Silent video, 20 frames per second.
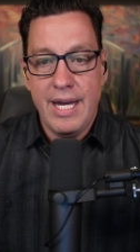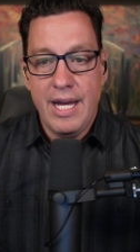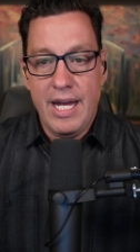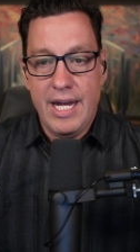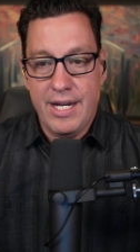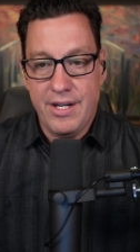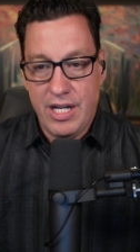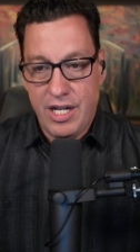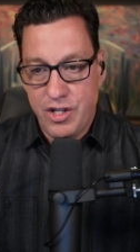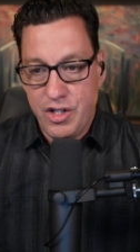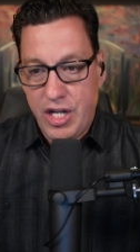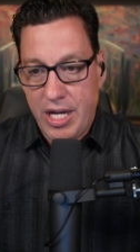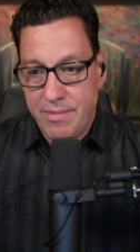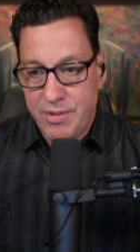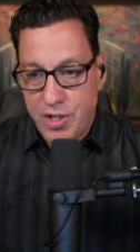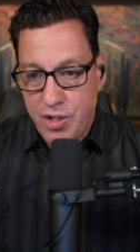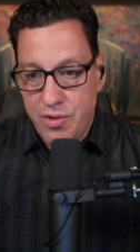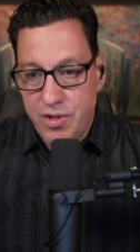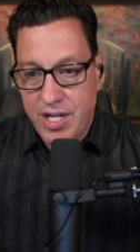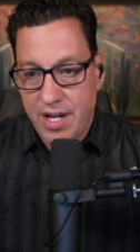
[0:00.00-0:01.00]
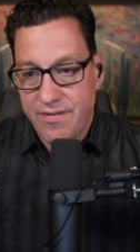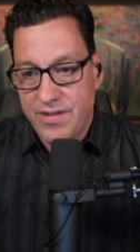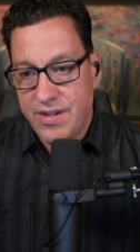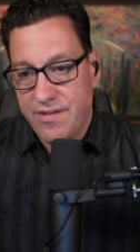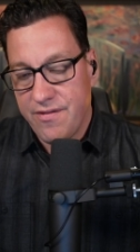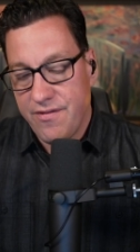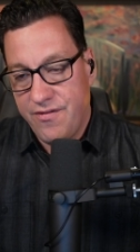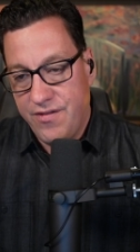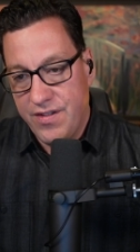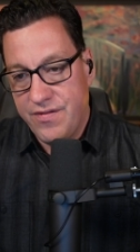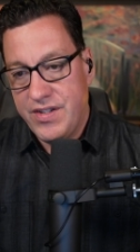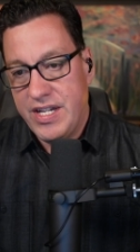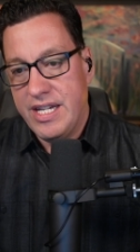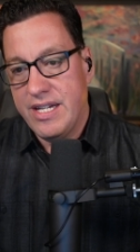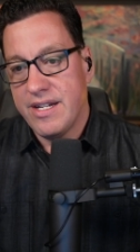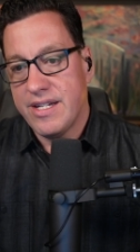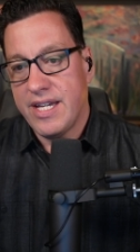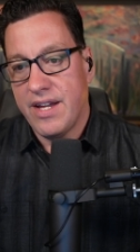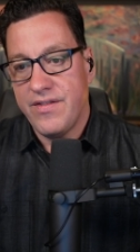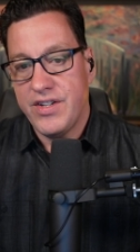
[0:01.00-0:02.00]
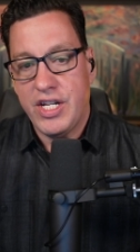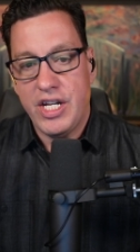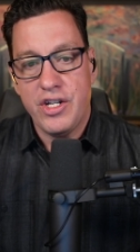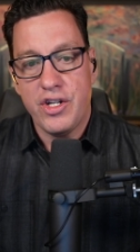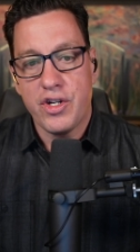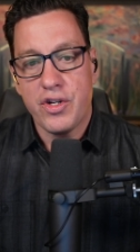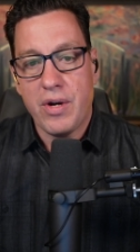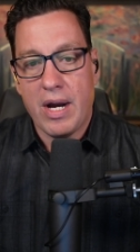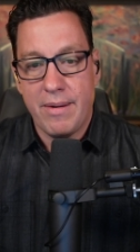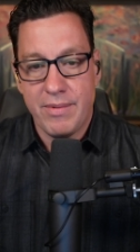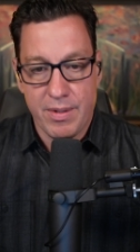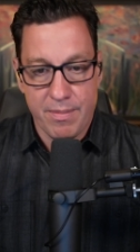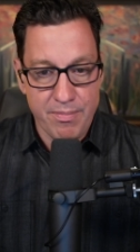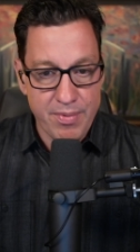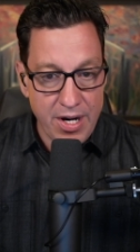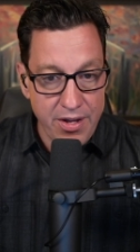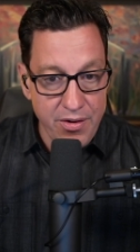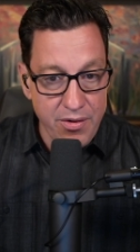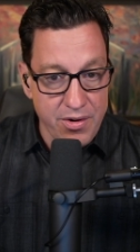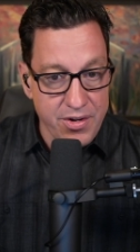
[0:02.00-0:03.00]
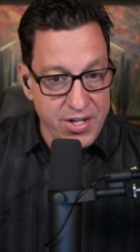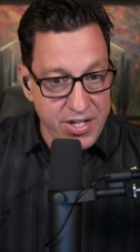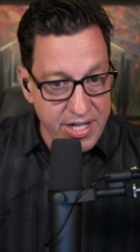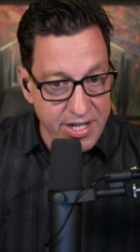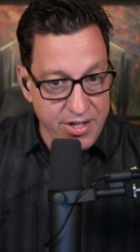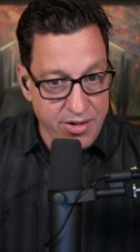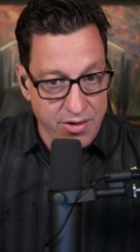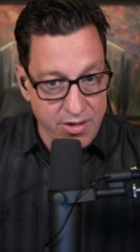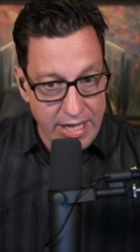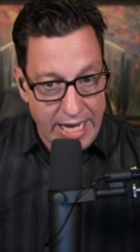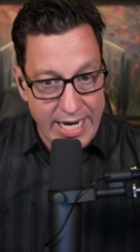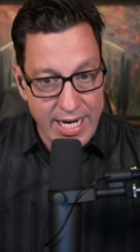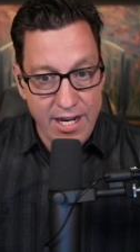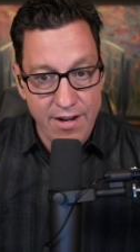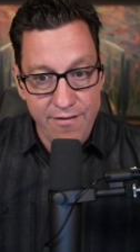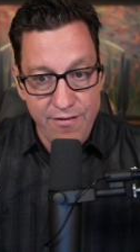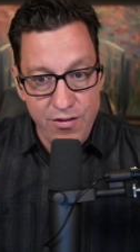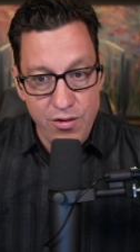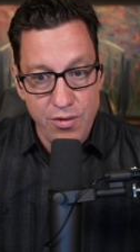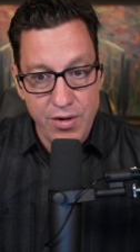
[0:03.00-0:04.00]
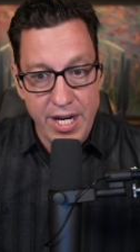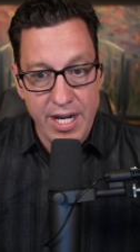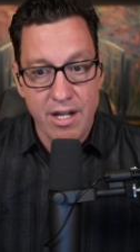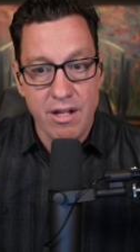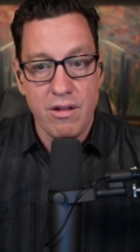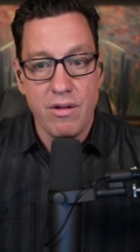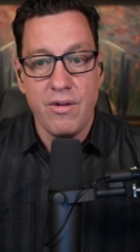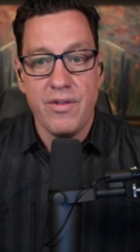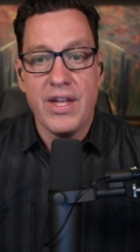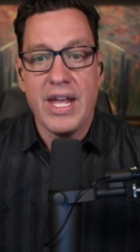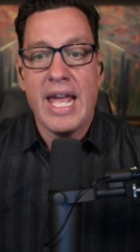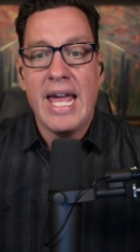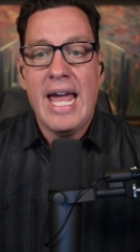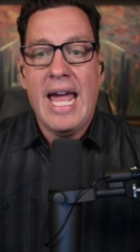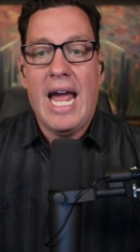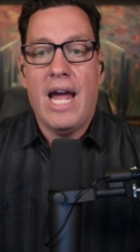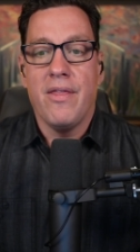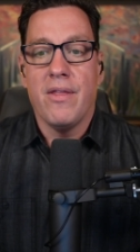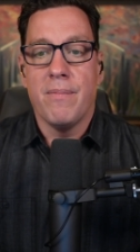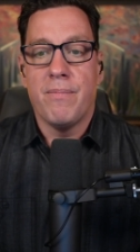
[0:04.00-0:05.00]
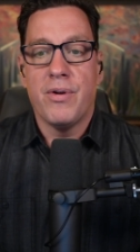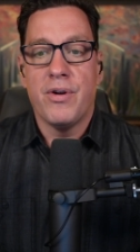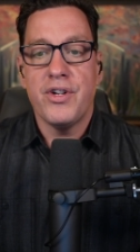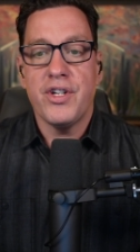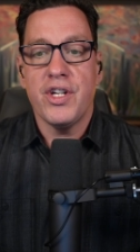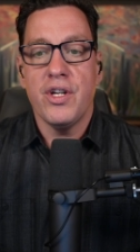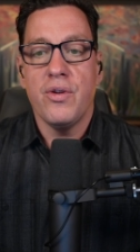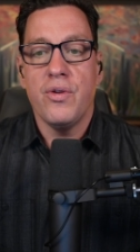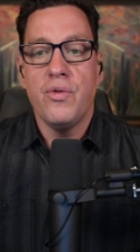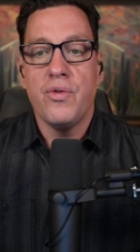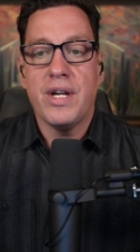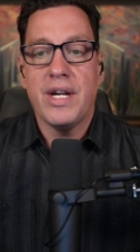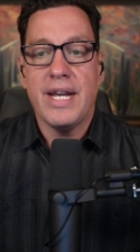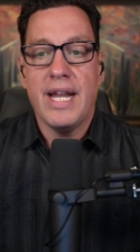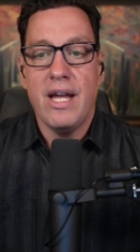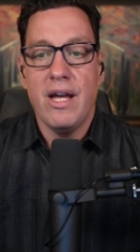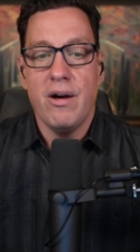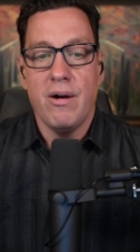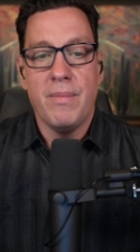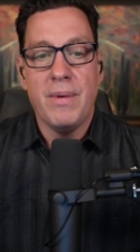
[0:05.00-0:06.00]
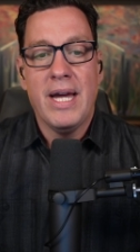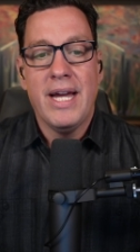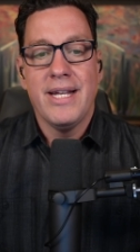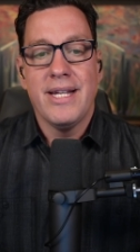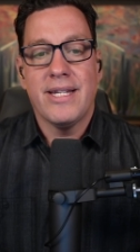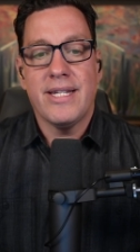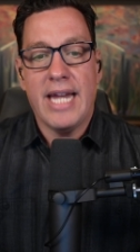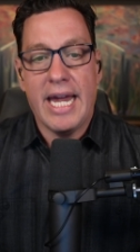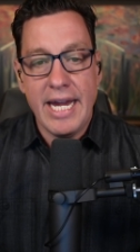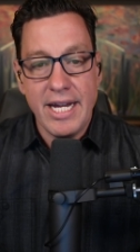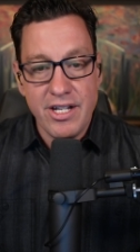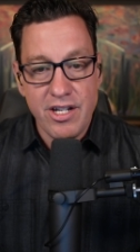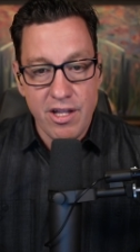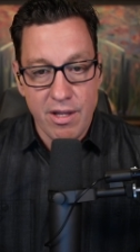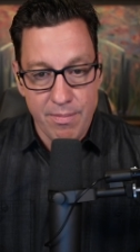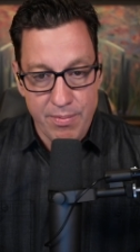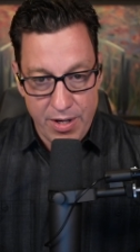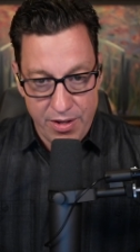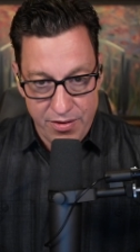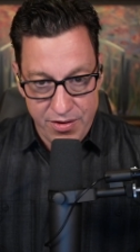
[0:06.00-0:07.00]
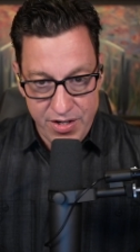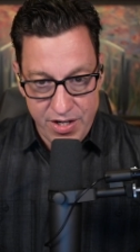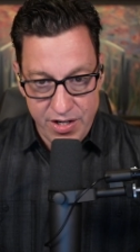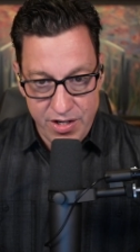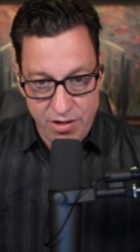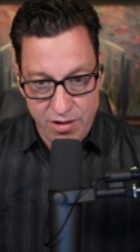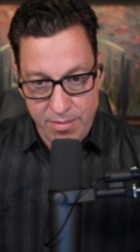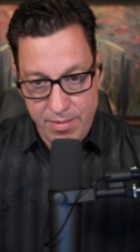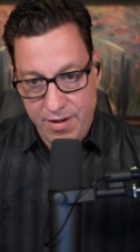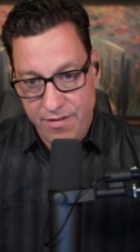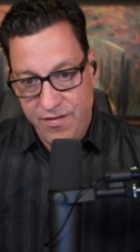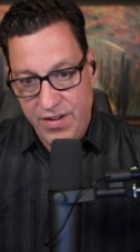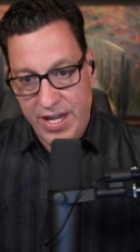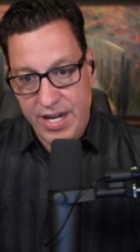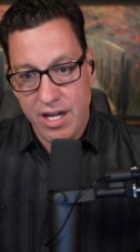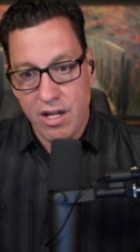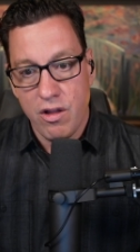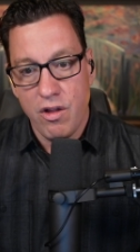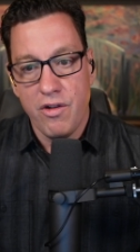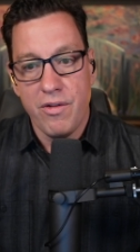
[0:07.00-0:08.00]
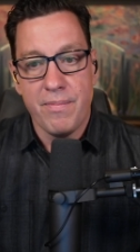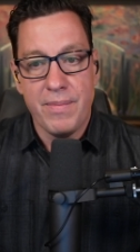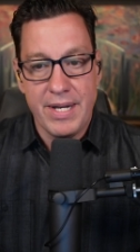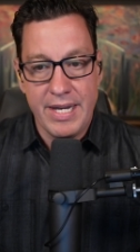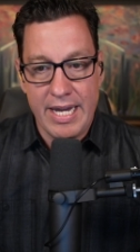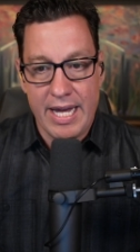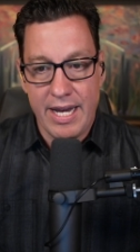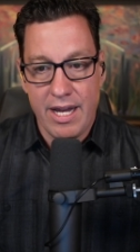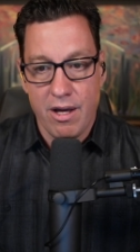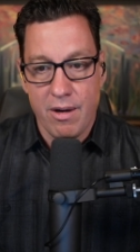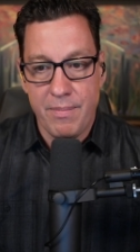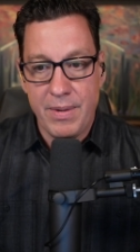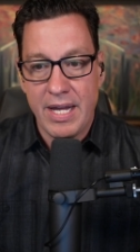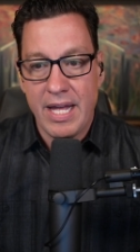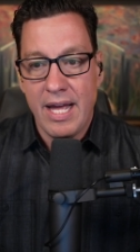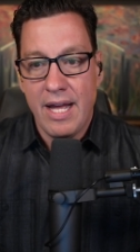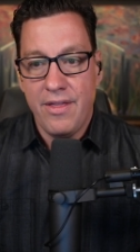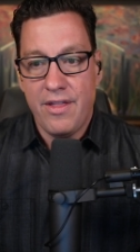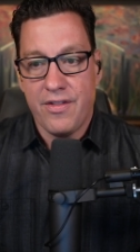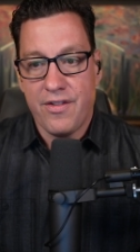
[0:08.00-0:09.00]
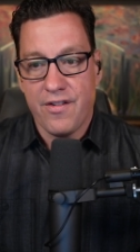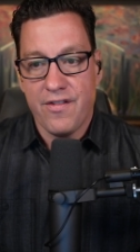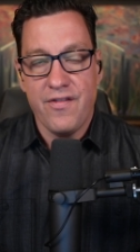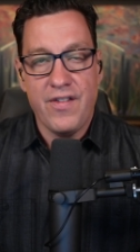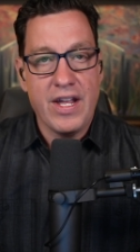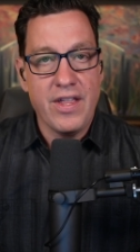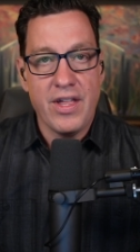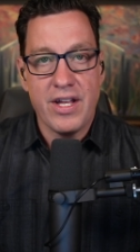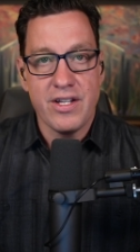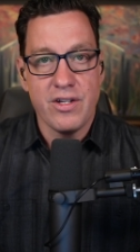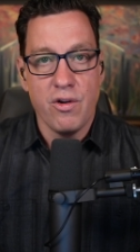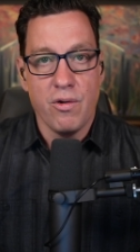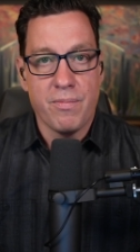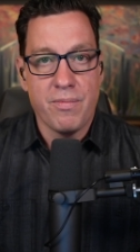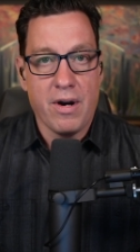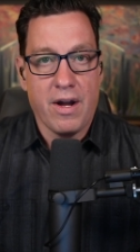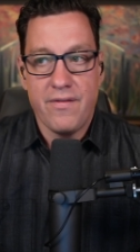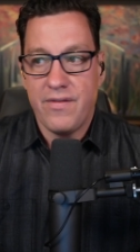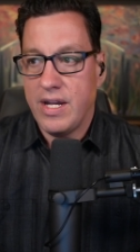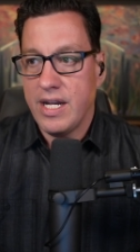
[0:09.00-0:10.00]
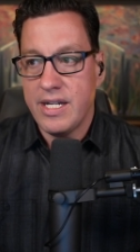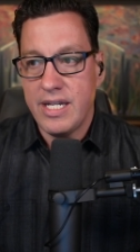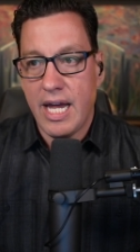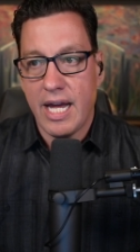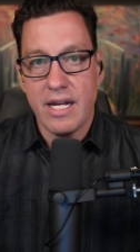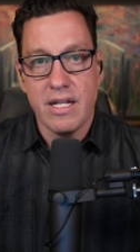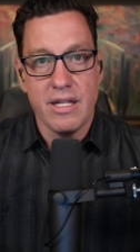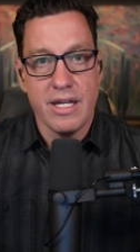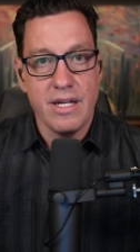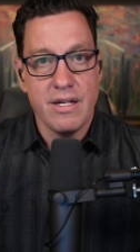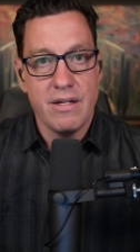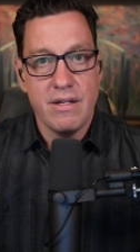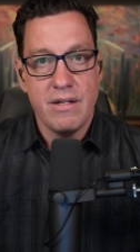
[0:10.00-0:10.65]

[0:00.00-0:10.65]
In, in James 2, 7, 15 to 17 describes a brother or sister lacking food and clothing, and the person who could help, saying to the brother or sister to be fed and clothed, but not helping, that their faith has no profit. Exactly.